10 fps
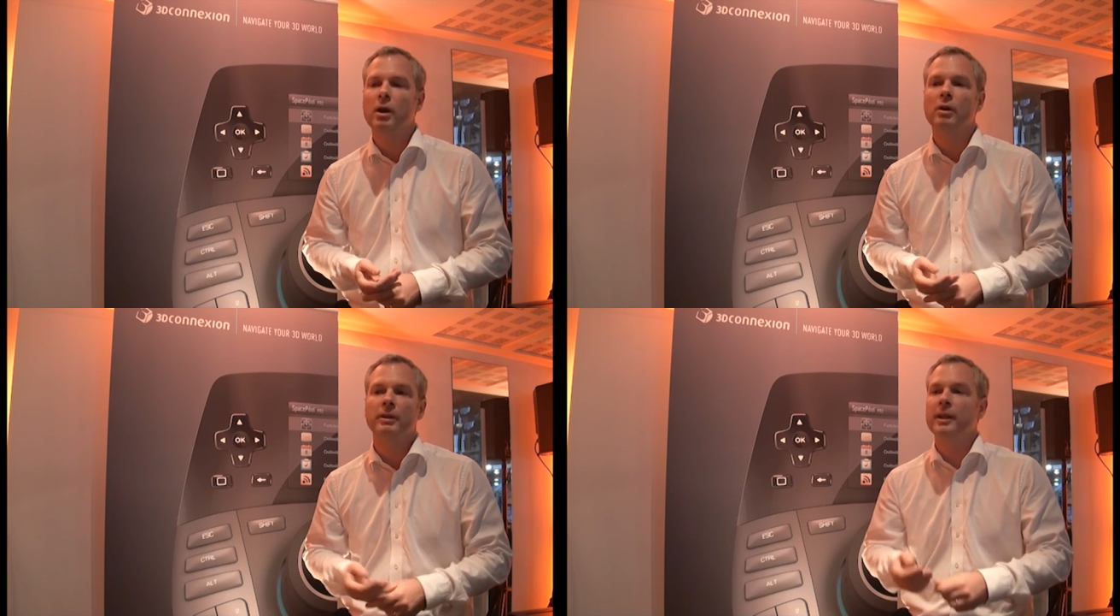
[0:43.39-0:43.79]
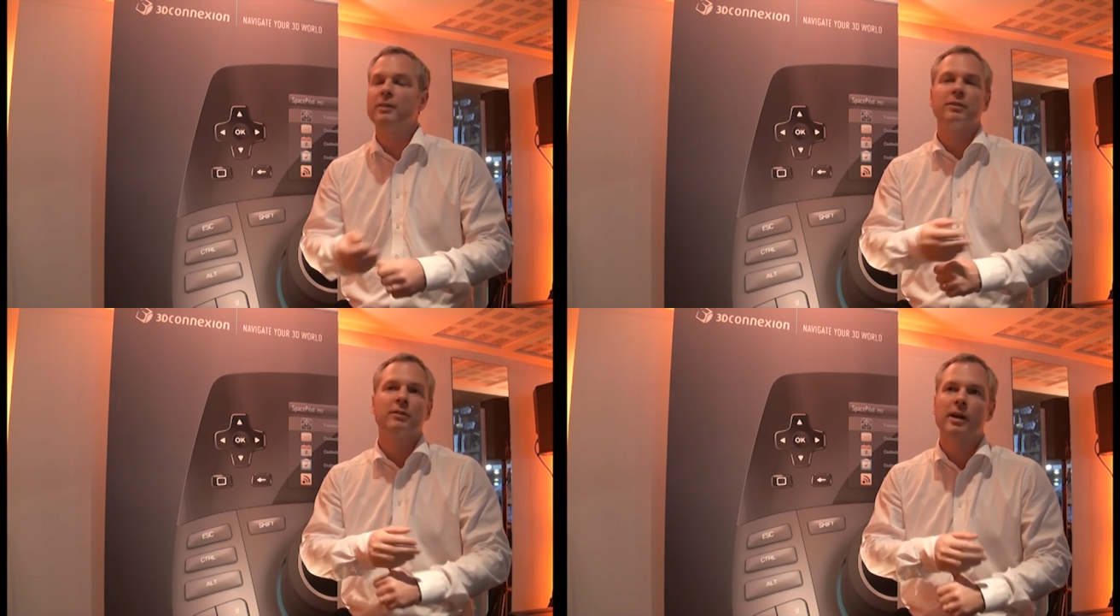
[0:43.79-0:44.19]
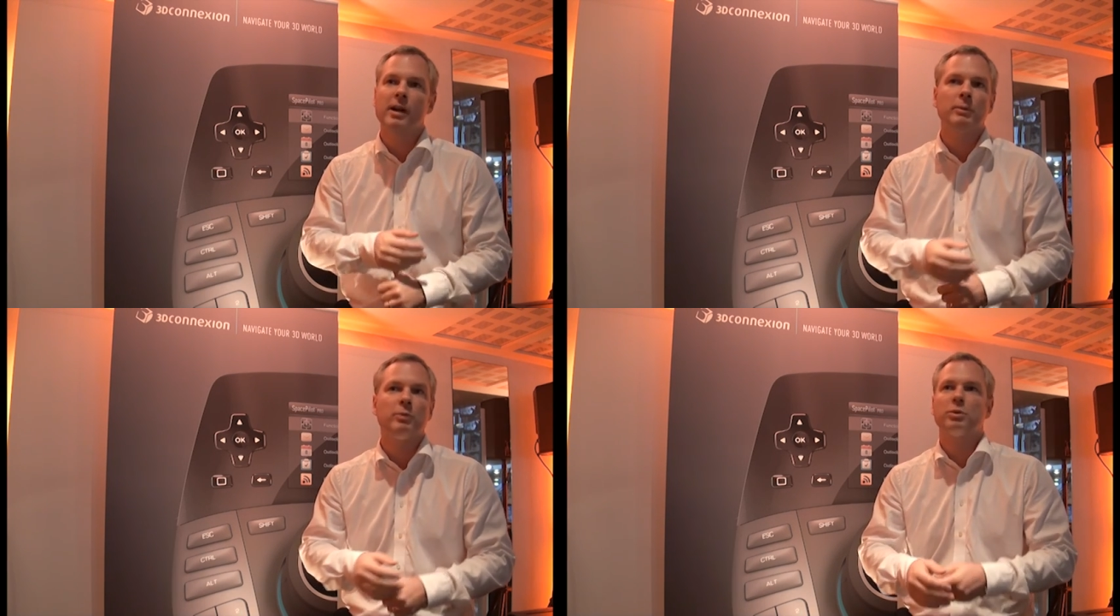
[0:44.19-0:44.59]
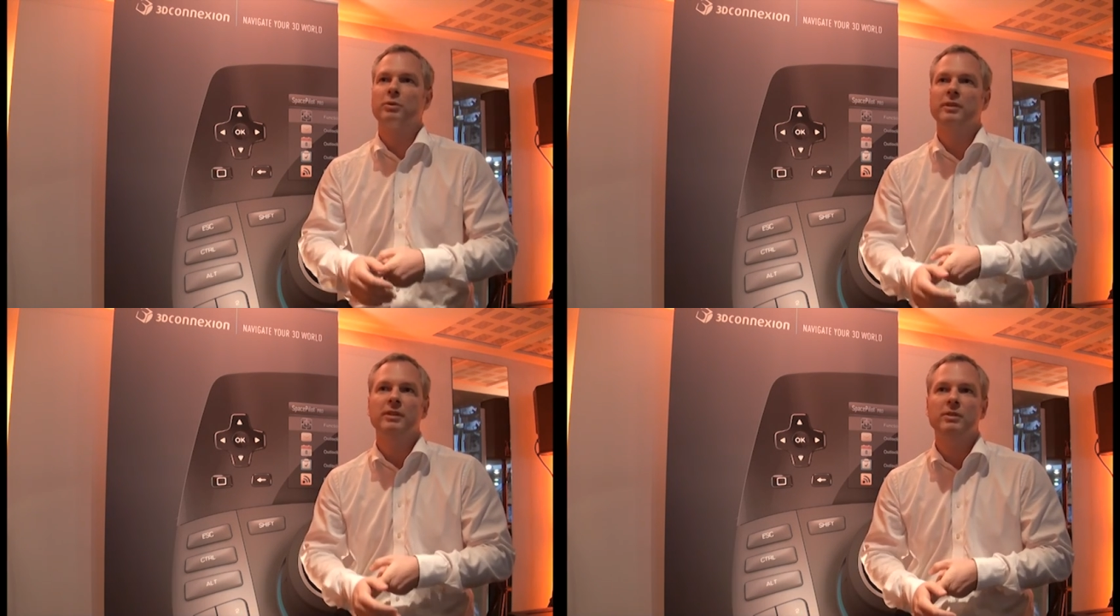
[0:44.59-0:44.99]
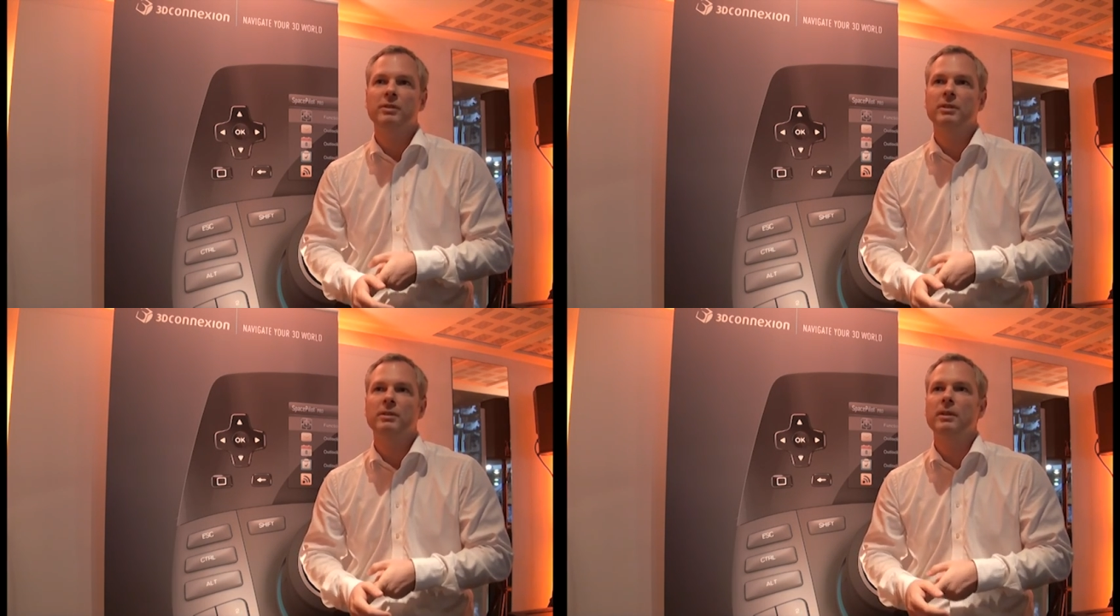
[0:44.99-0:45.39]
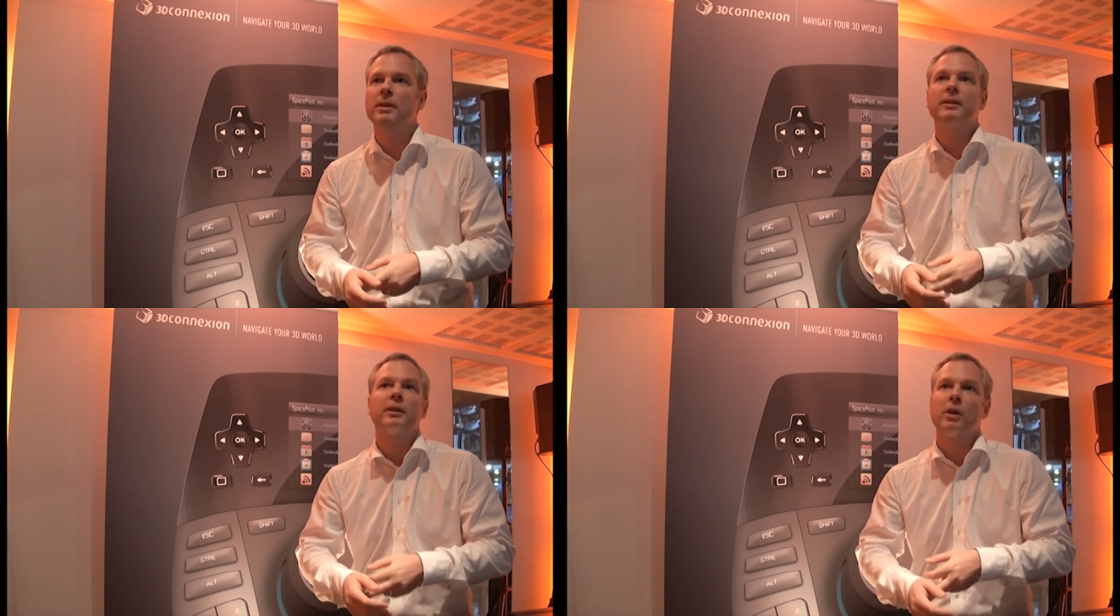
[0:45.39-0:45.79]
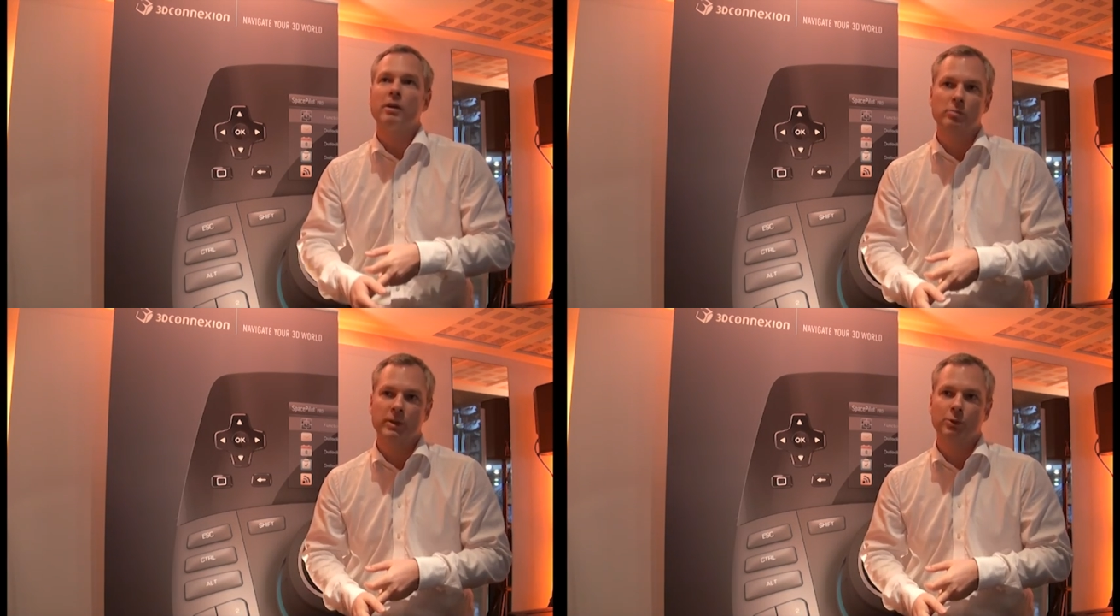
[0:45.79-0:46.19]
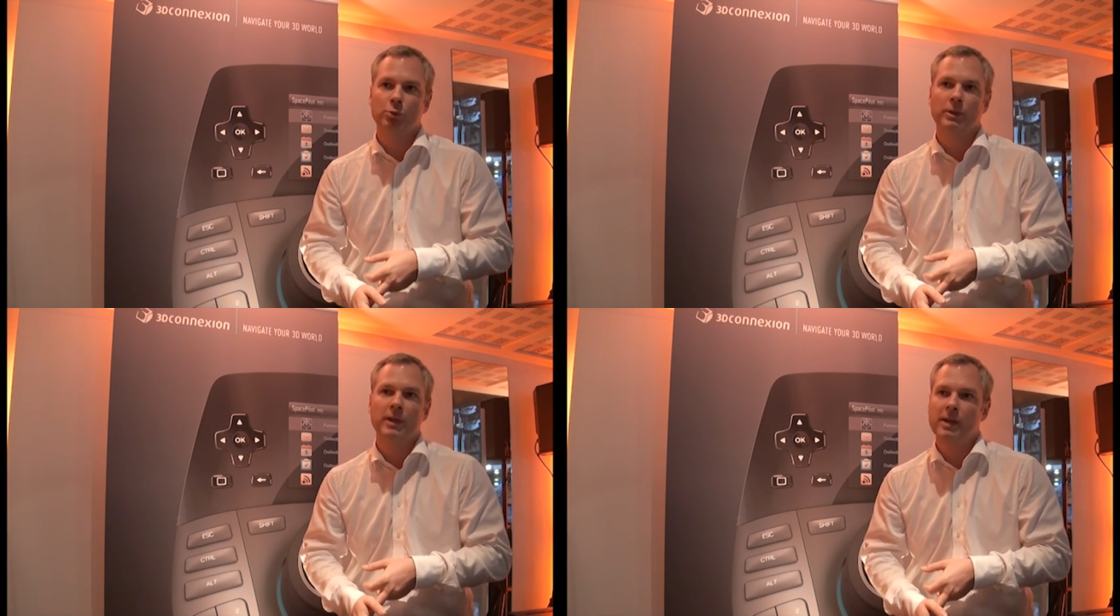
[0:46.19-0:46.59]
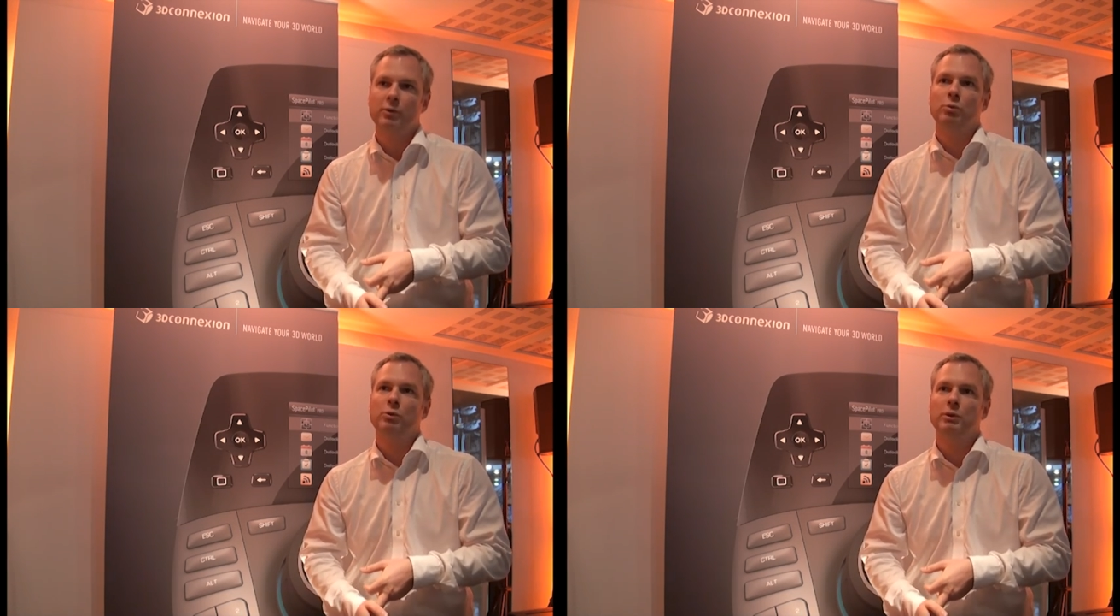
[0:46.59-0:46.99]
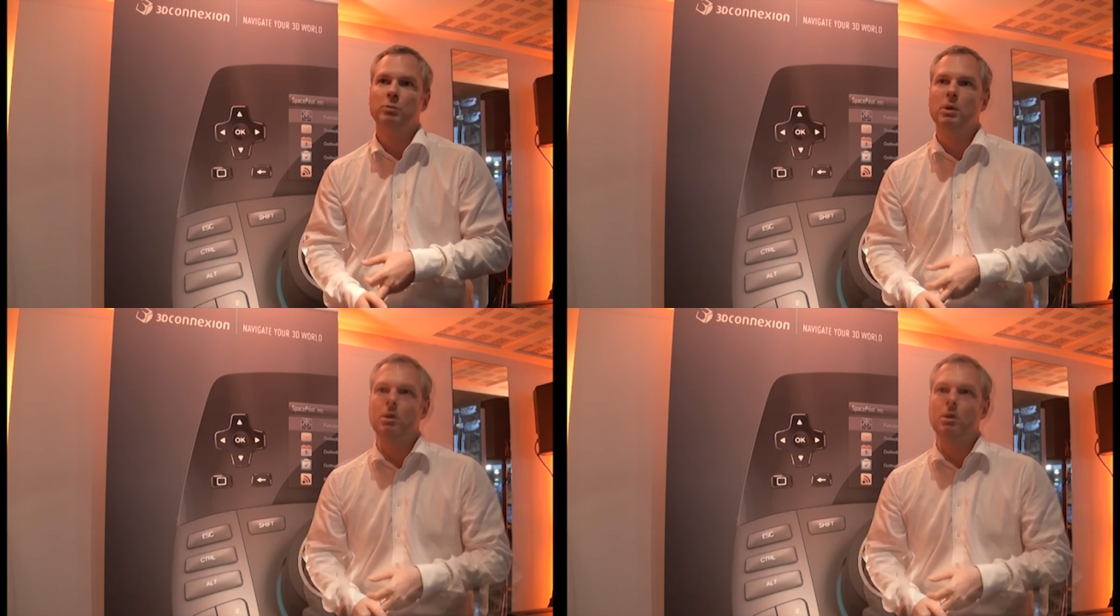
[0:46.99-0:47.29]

are gains in time and productivity and ergonomy to the CAD user.